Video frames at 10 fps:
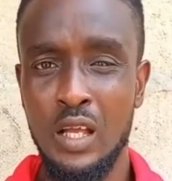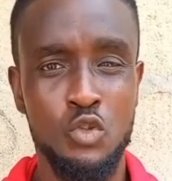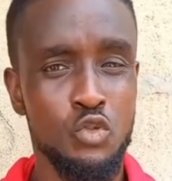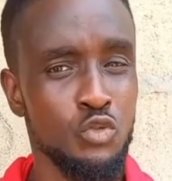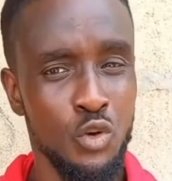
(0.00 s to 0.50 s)

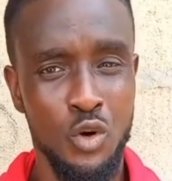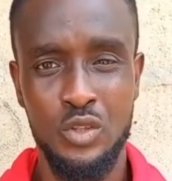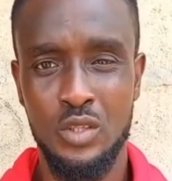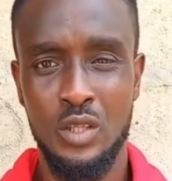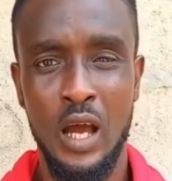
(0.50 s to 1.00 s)

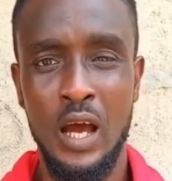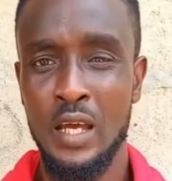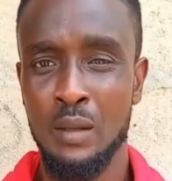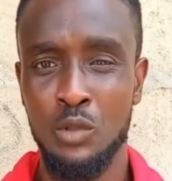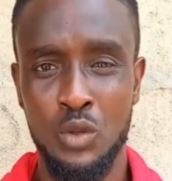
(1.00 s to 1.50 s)
drugs. I
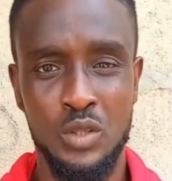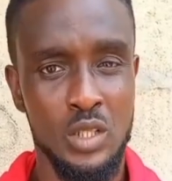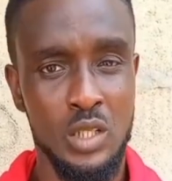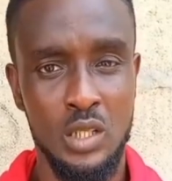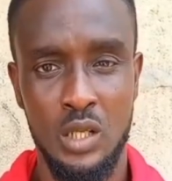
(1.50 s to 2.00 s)
am not
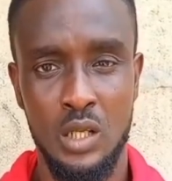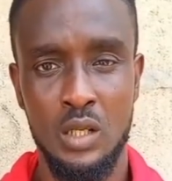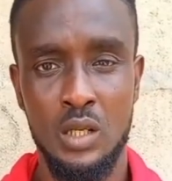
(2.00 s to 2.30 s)
either.